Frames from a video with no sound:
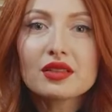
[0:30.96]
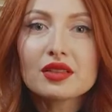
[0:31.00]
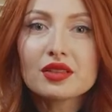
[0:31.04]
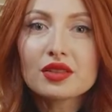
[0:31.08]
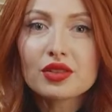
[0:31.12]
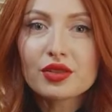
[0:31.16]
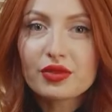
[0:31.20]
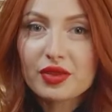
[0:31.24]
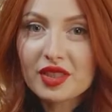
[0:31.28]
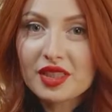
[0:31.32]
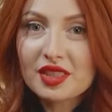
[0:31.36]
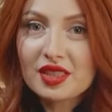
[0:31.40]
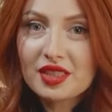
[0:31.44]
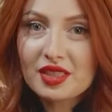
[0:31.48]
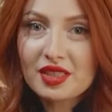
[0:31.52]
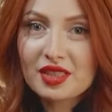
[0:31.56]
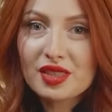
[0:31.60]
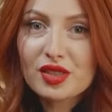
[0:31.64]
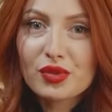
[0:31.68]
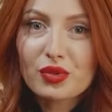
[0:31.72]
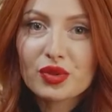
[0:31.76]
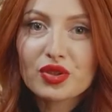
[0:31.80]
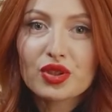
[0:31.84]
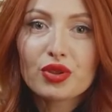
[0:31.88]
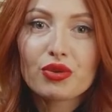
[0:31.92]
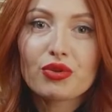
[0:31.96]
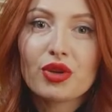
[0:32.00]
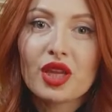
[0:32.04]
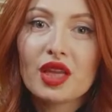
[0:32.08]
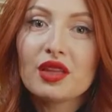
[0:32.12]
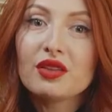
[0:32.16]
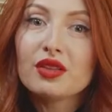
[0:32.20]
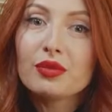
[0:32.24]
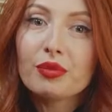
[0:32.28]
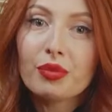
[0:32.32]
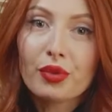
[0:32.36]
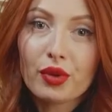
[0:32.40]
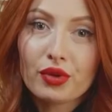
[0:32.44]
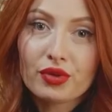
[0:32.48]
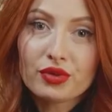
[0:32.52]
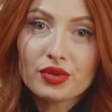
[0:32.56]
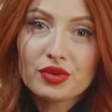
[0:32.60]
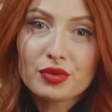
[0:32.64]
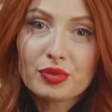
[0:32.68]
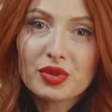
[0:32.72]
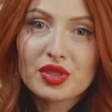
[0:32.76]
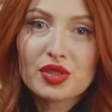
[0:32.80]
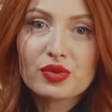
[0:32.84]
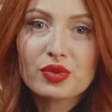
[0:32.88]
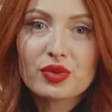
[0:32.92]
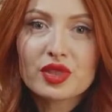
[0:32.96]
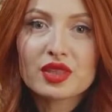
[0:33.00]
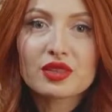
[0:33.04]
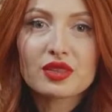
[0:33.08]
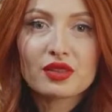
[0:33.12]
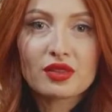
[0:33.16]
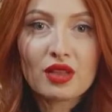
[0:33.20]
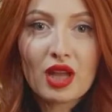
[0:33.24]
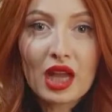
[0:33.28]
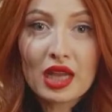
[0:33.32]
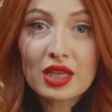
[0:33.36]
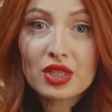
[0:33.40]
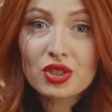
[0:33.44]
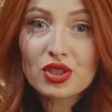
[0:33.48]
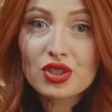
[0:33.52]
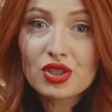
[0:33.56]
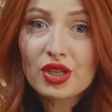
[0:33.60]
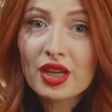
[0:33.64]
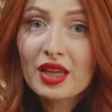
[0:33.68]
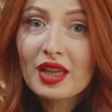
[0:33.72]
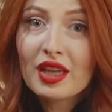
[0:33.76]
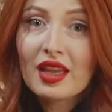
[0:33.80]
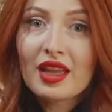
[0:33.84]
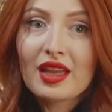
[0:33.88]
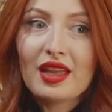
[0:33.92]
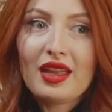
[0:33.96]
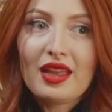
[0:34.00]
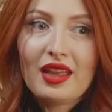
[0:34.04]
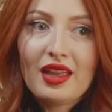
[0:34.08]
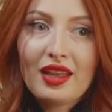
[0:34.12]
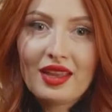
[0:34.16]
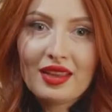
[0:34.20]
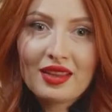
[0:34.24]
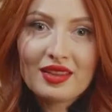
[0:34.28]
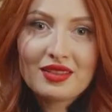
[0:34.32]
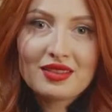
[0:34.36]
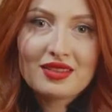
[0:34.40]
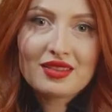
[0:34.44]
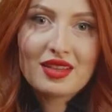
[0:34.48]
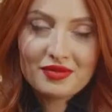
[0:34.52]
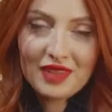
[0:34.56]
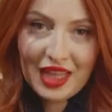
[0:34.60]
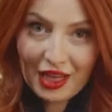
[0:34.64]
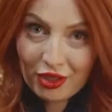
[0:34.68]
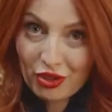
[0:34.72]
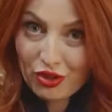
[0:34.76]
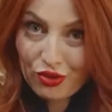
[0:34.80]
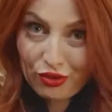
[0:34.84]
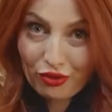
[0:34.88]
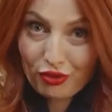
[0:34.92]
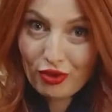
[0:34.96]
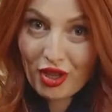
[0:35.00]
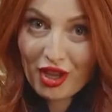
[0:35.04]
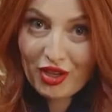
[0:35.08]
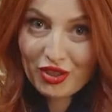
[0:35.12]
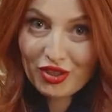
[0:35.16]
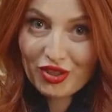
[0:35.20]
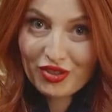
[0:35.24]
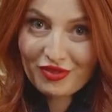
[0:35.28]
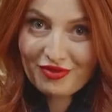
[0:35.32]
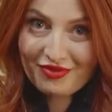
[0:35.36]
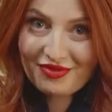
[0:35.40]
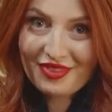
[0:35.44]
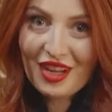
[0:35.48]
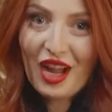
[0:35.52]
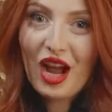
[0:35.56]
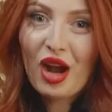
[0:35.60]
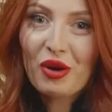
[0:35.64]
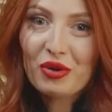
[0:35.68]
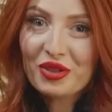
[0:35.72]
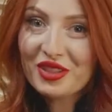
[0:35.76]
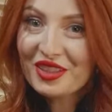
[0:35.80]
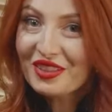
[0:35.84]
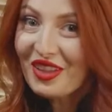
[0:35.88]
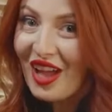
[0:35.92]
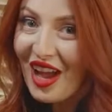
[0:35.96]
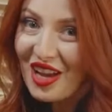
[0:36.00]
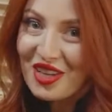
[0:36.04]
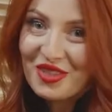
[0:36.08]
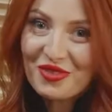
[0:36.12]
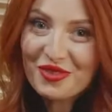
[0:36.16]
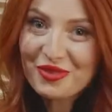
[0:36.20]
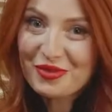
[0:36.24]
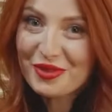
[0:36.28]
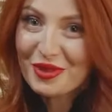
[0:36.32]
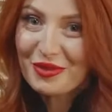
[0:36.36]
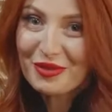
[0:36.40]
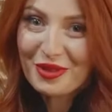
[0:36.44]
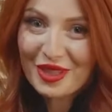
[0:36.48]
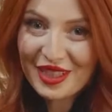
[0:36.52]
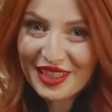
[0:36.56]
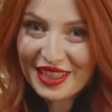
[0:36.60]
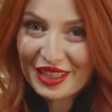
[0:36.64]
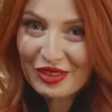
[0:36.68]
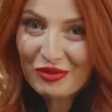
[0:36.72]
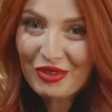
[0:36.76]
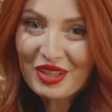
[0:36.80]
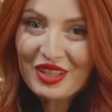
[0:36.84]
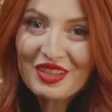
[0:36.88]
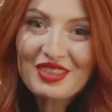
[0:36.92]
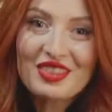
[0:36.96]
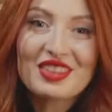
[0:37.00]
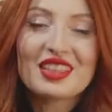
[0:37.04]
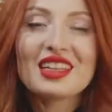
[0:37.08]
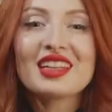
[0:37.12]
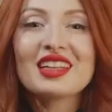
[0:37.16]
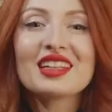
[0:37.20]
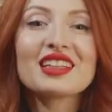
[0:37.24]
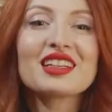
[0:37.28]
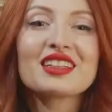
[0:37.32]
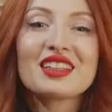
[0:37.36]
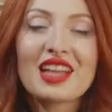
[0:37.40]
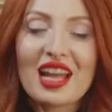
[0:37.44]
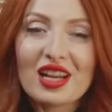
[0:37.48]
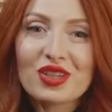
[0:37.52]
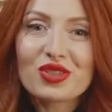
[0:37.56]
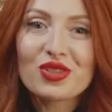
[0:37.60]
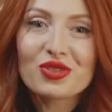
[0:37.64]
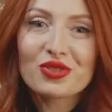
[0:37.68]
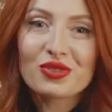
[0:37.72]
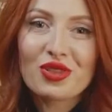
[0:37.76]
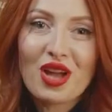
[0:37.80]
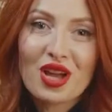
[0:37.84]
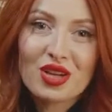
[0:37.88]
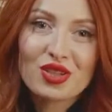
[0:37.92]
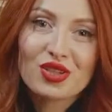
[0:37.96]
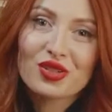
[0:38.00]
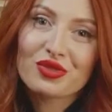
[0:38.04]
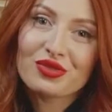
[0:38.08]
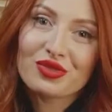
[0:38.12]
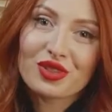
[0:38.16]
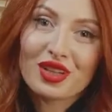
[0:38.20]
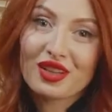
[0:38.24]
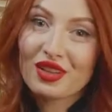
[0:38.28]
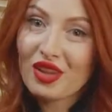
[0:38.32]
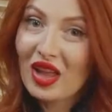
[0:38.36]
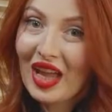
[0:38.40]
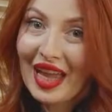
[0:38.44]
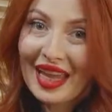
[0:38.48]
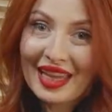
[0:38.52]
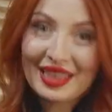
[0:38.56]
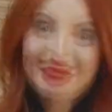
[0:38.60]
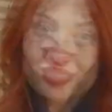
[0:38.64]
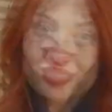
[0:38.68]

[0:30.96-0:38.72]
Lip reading: ingredient what create the bond between the lash and natural lash. Our lash, what we're working with, in the natural lash of a client.